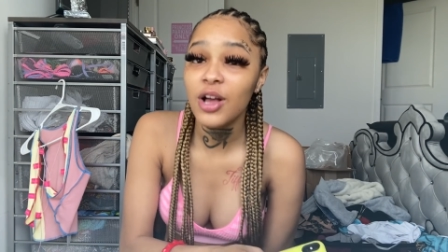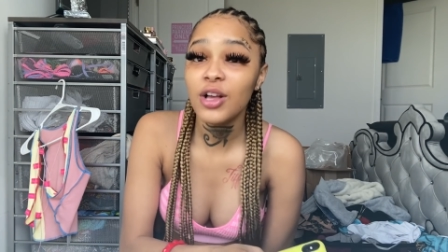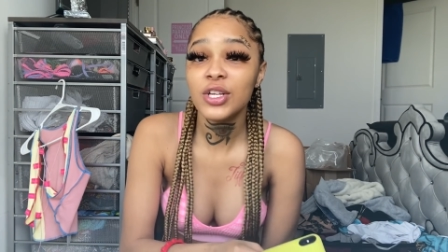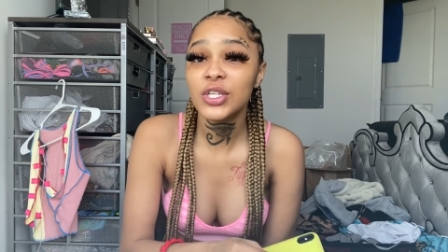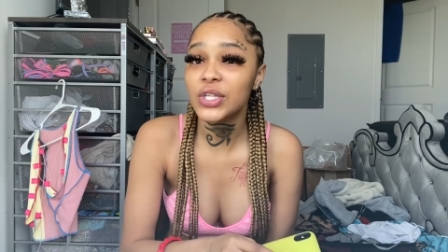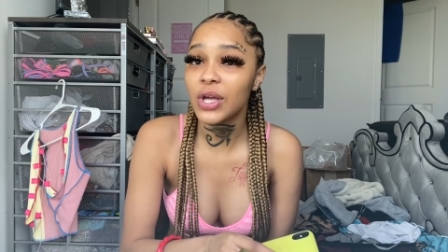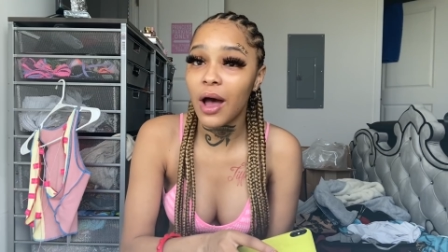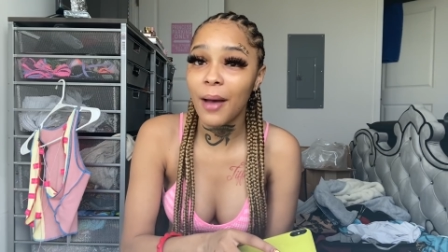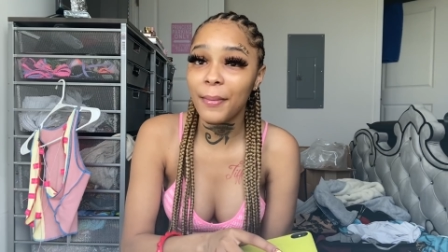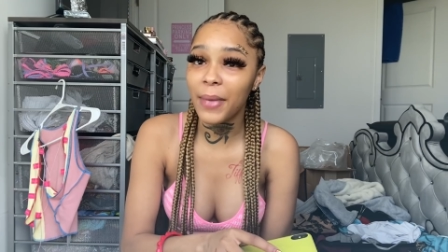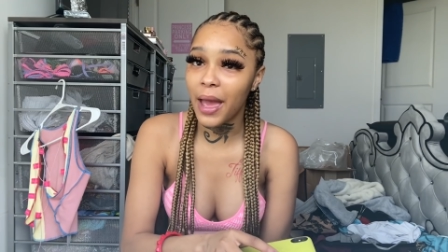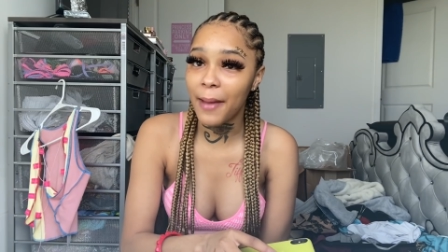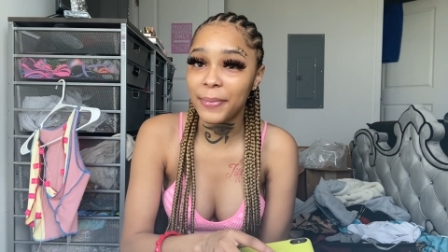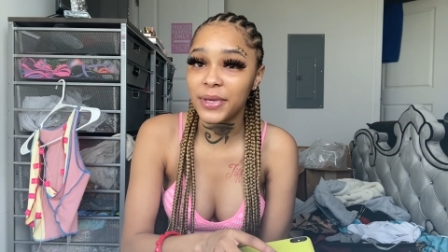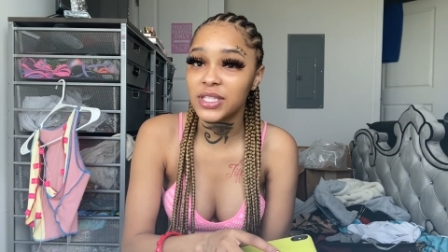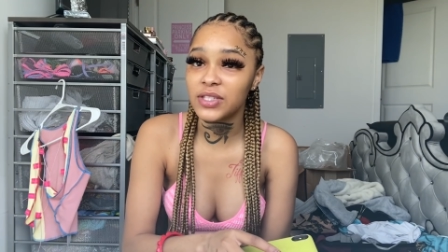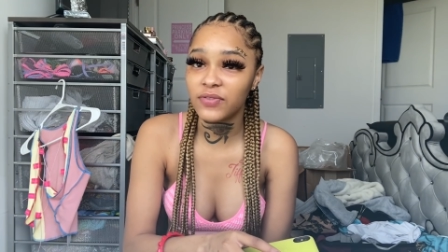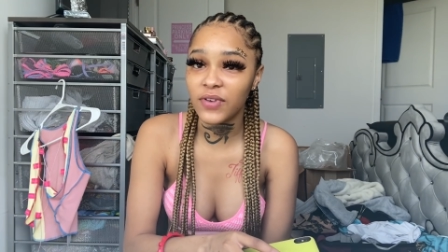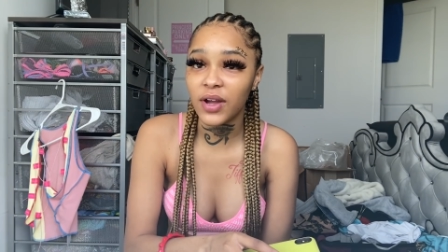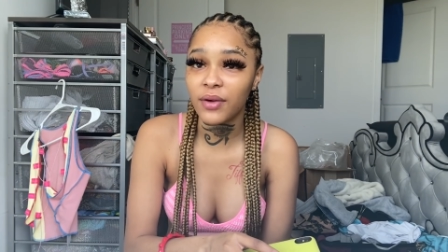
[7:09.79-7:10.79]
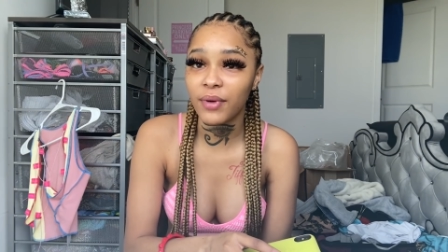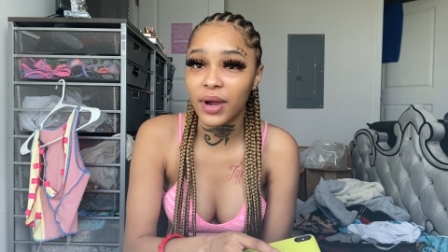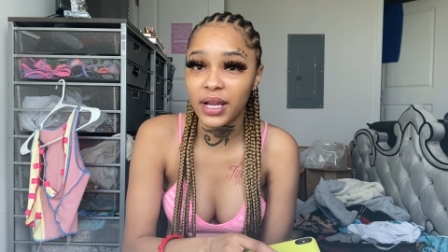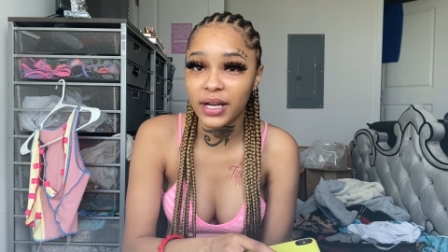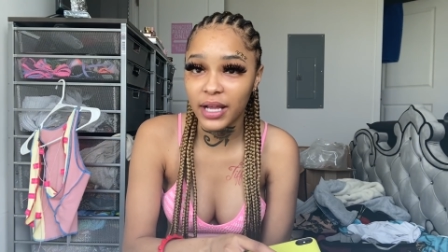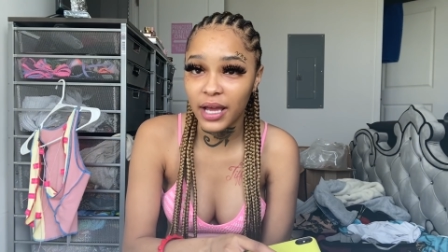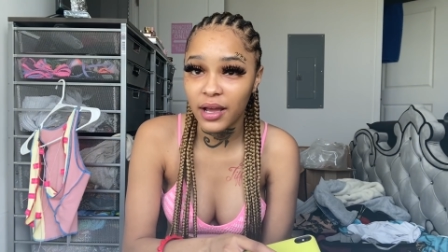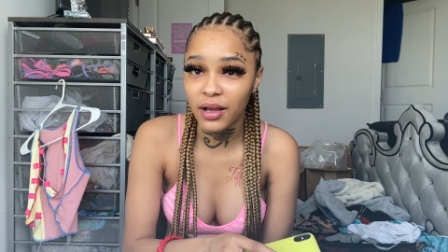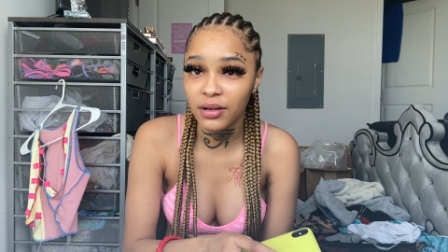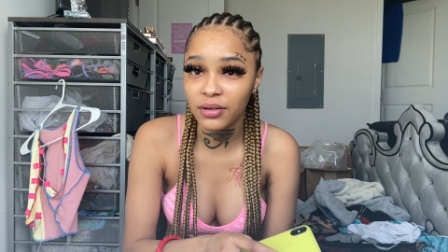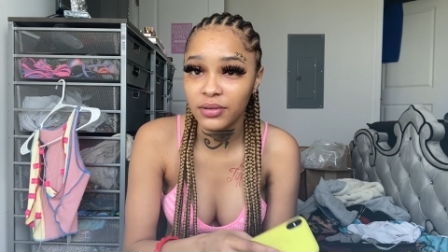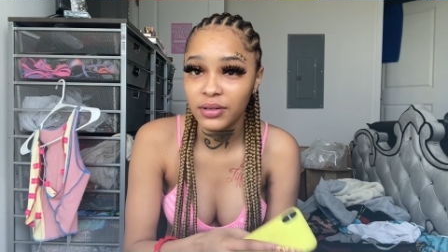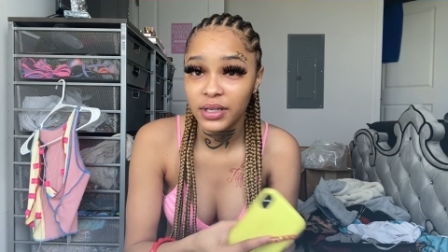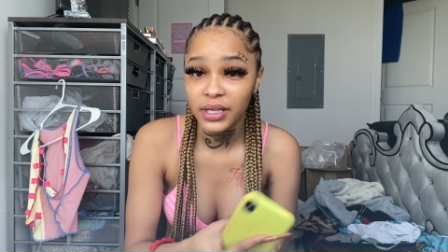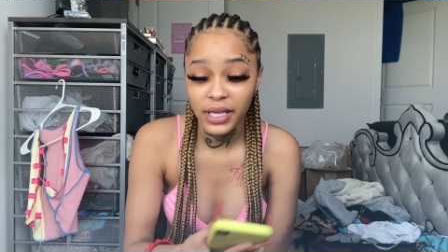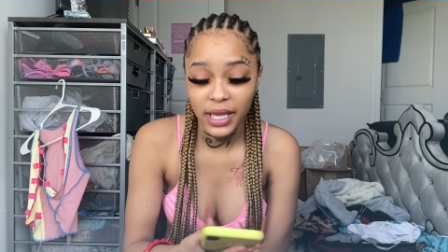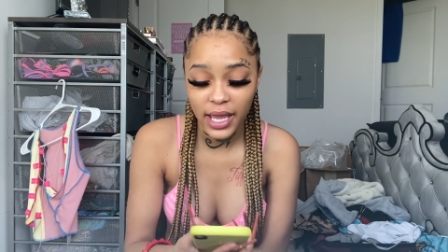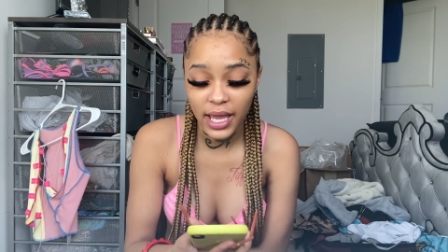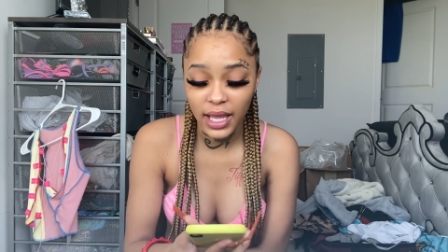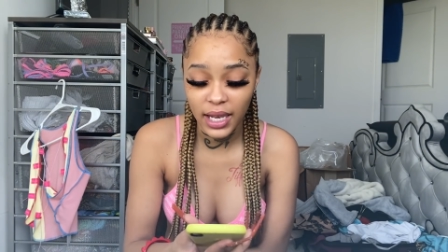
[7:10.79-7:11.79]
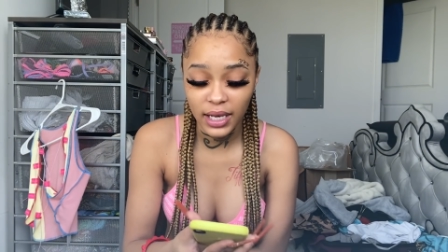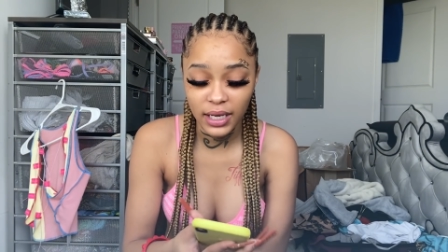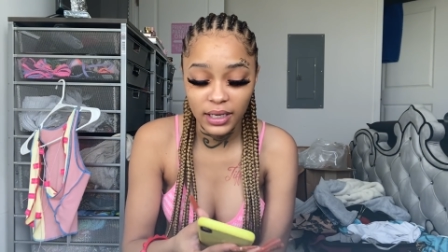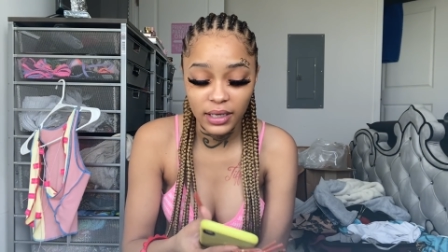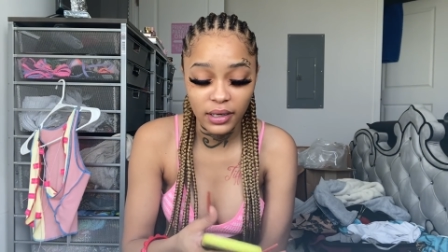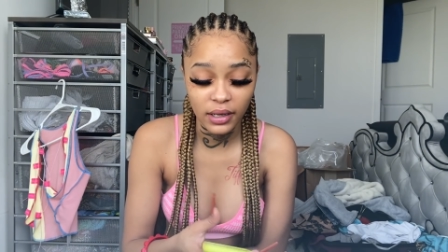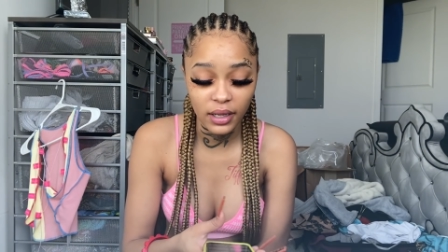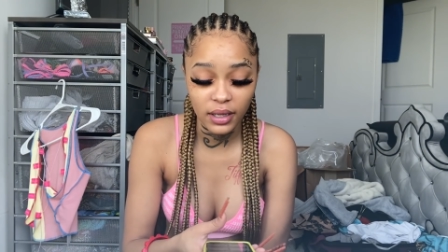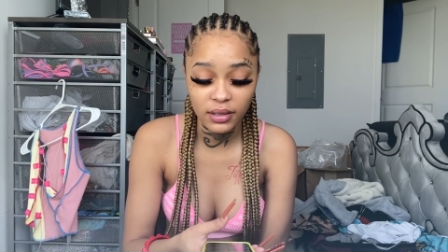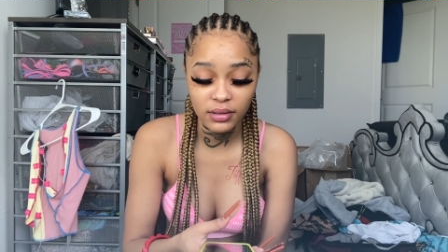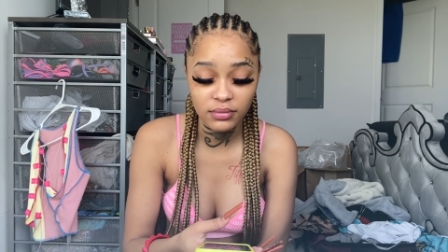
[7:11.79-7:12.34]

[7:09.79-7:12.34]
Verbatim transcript: So I'm happy as fuck right now. And